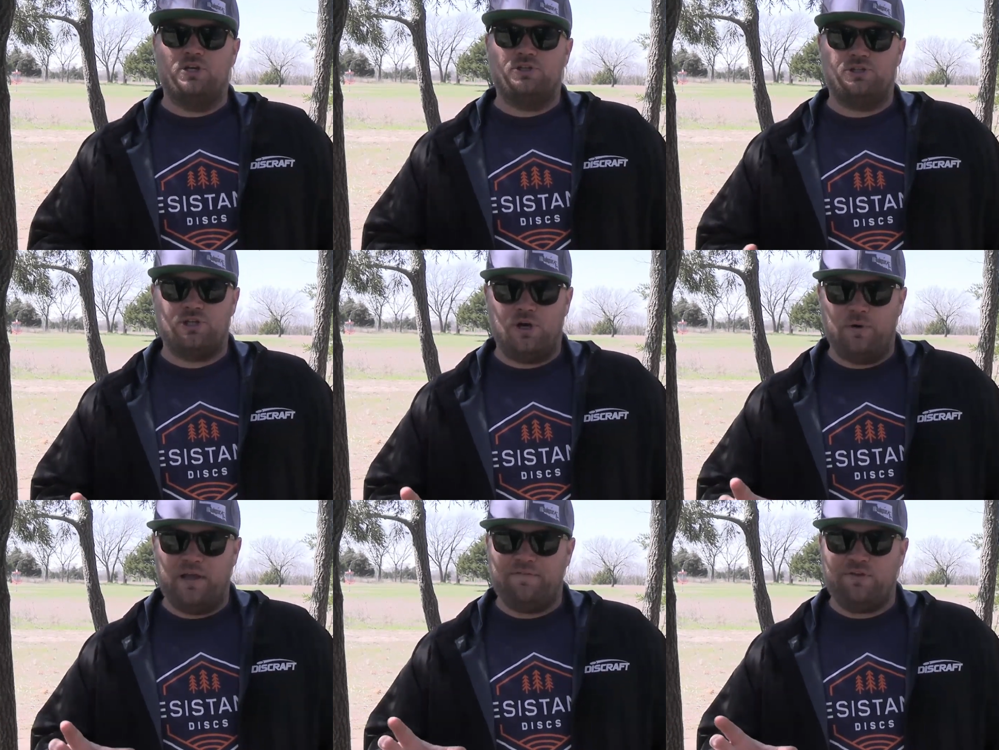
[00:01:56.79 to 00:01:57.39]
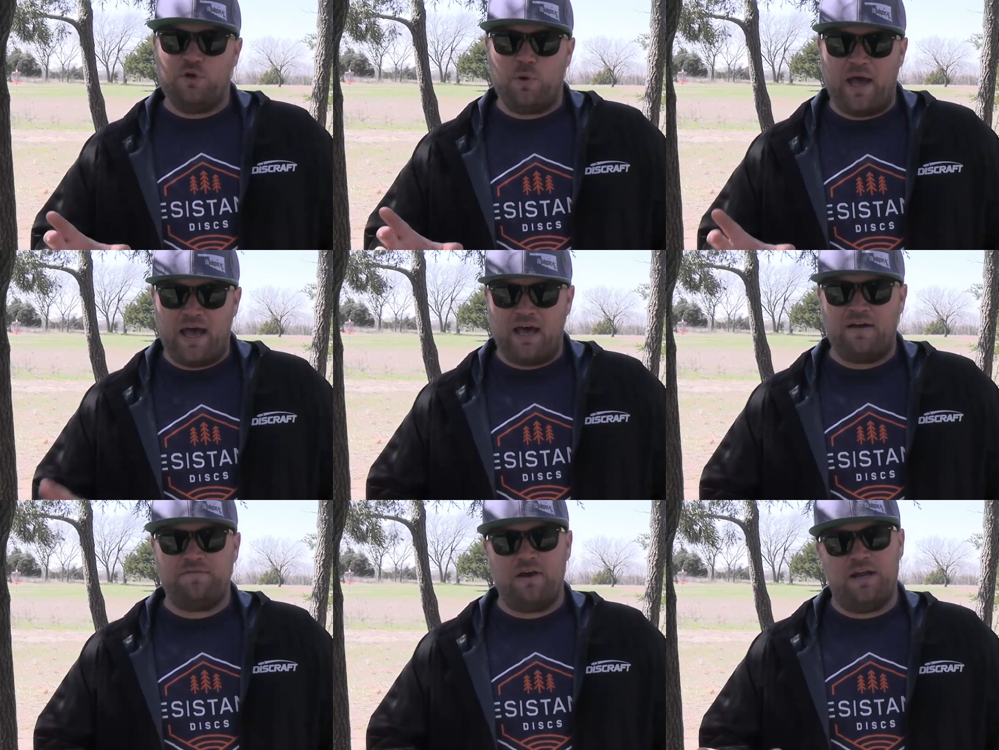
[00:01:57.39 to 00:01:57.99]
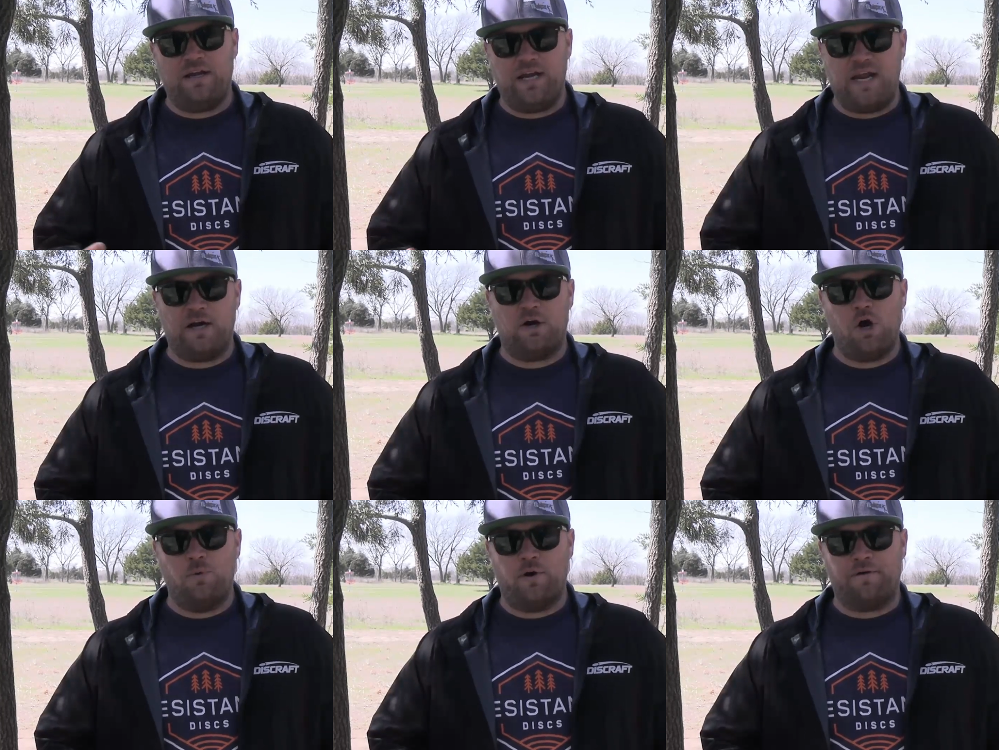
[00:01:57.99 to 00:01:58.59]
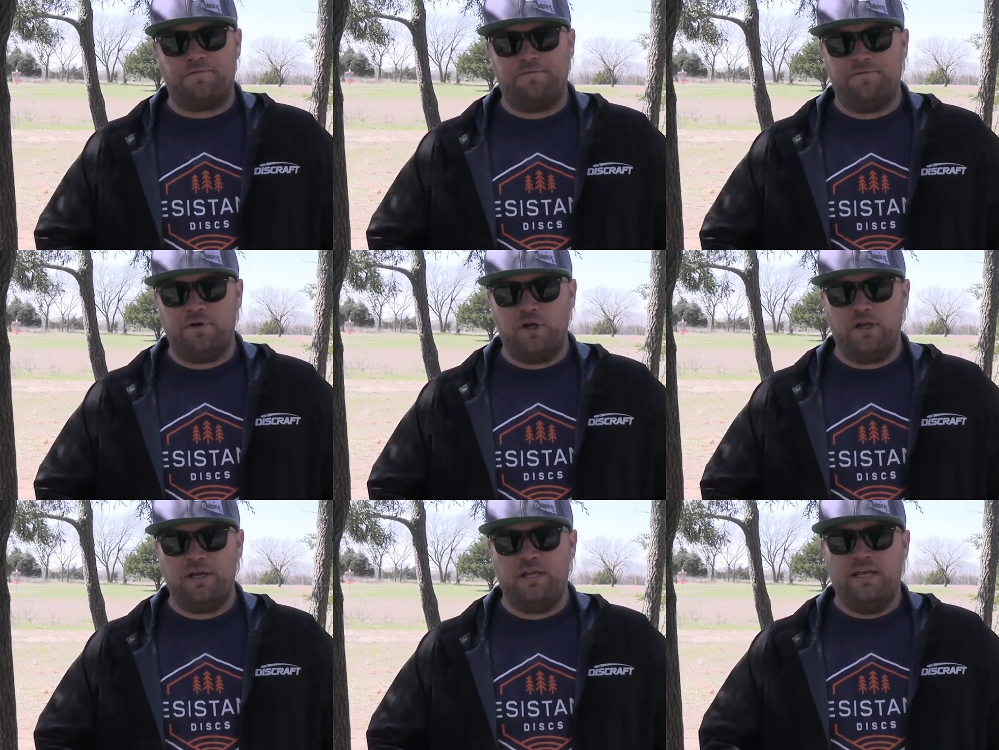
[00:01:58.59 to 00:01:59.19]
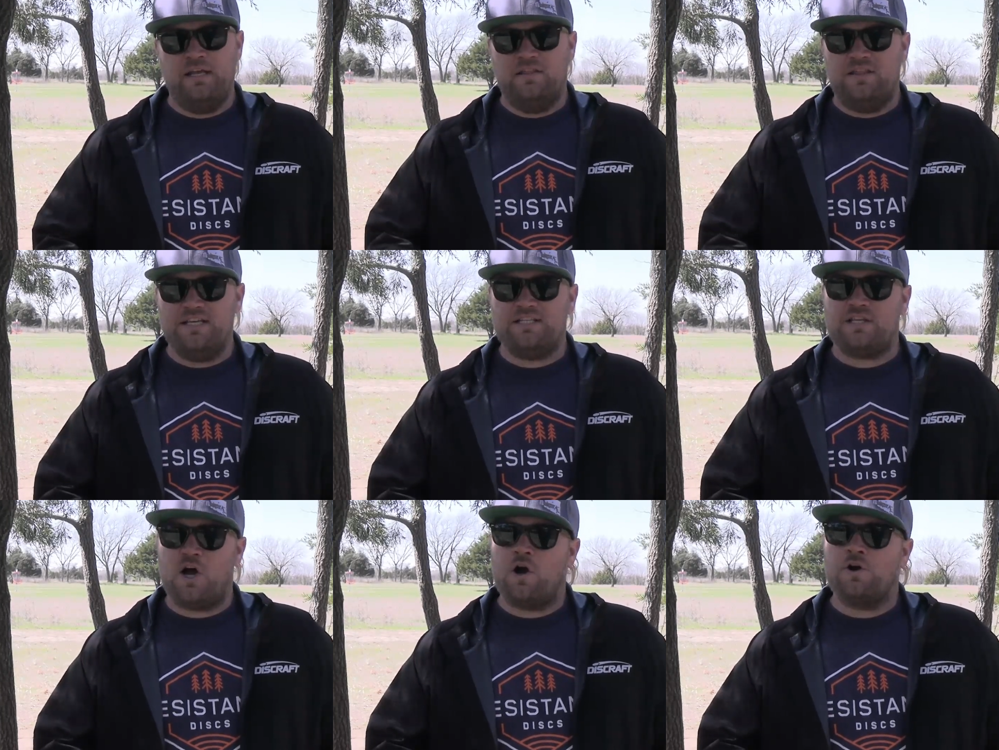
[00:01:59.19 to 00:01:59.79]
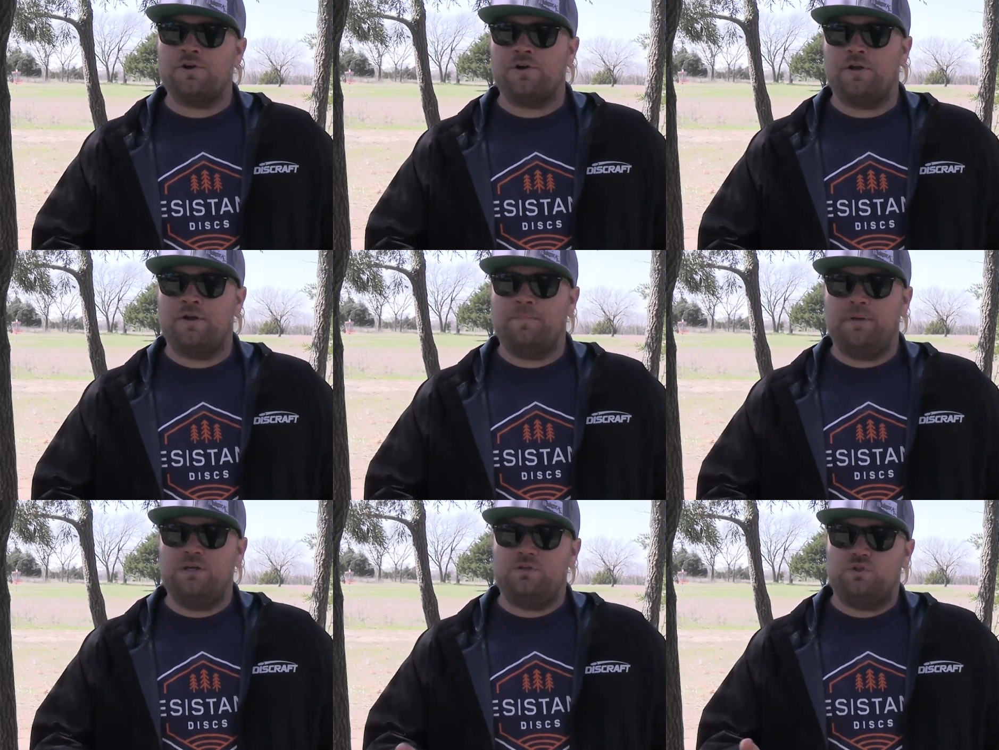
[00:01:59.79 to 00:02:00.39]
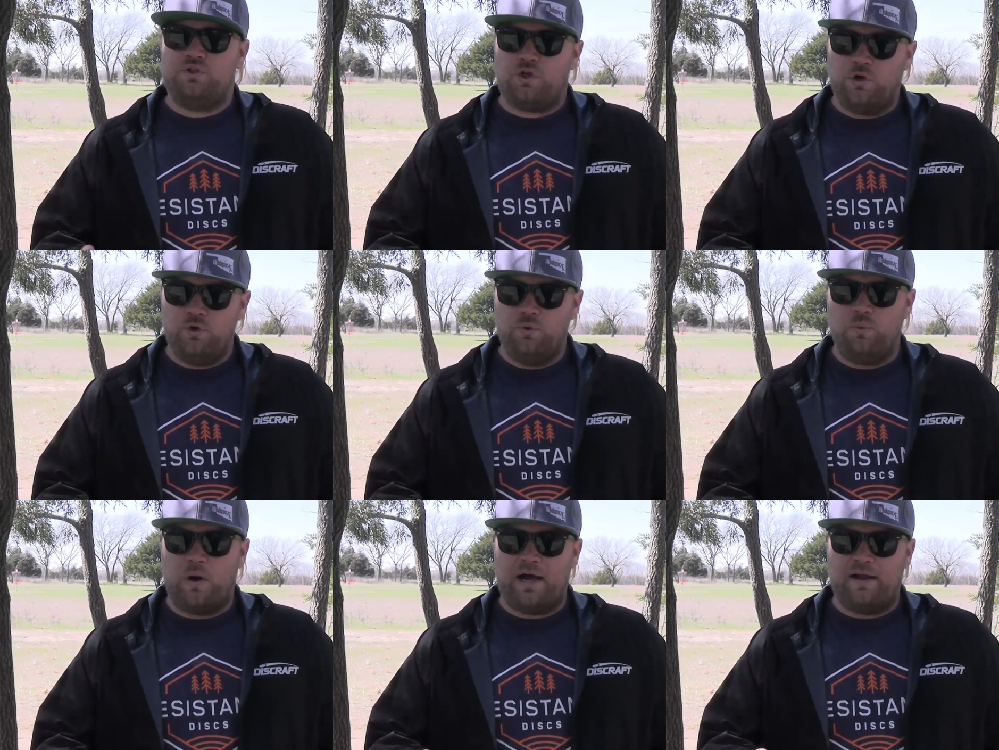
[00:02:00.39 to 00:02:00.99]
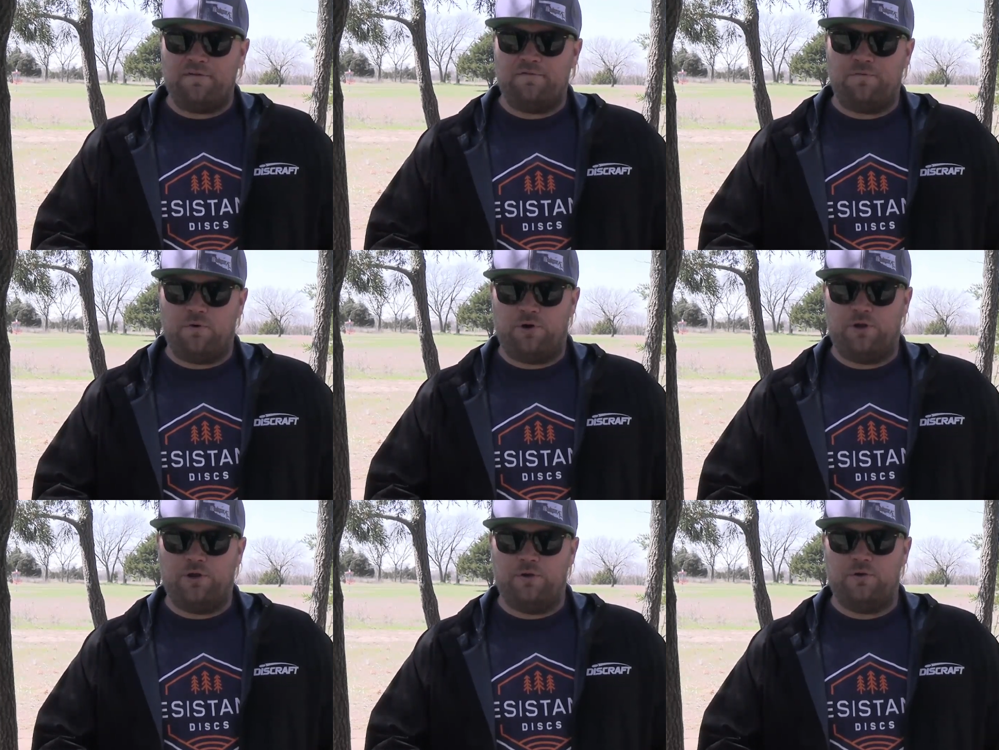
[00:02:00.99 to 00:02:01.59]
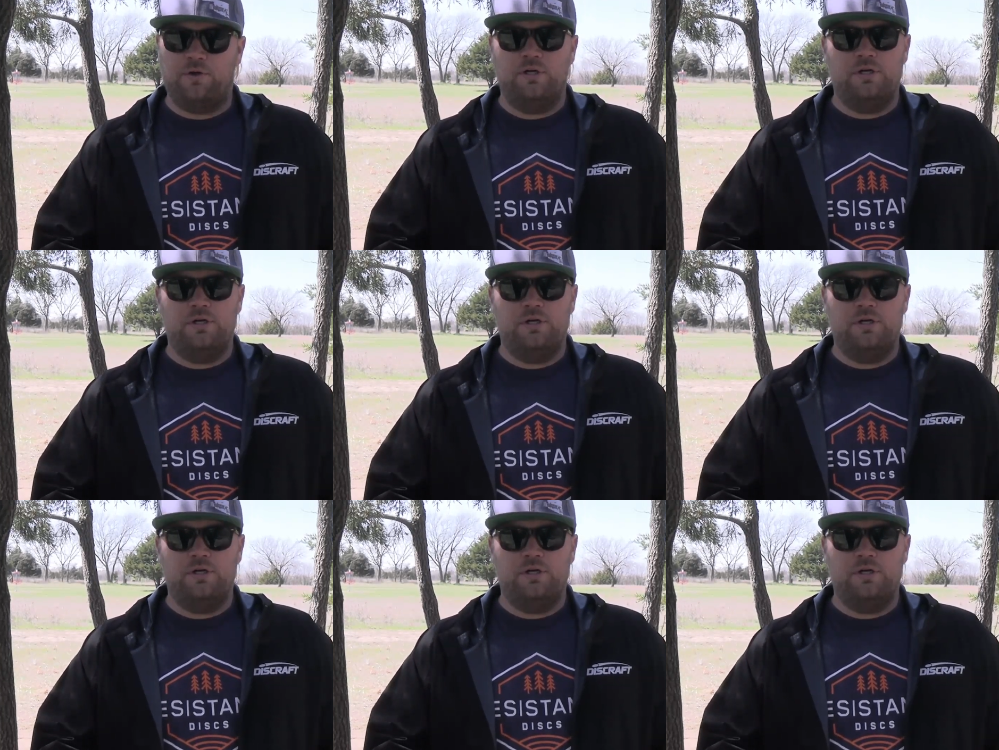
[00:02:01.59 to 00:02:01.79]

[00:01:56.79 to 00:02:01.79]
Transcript: So if you have a narrower foot, these aren't going to be too wide for you.